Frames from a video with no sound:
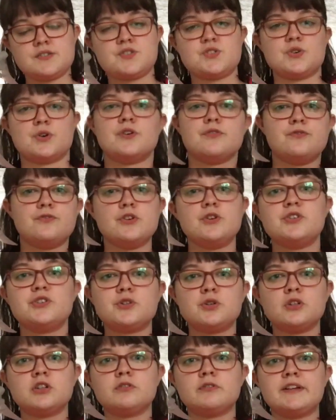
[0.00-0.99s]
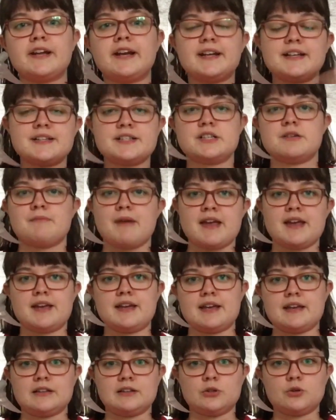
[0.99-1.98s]
sort of food colouring in it to
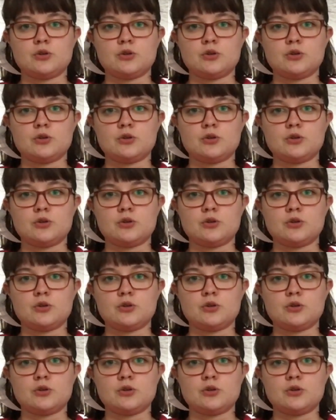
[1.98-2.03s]
make it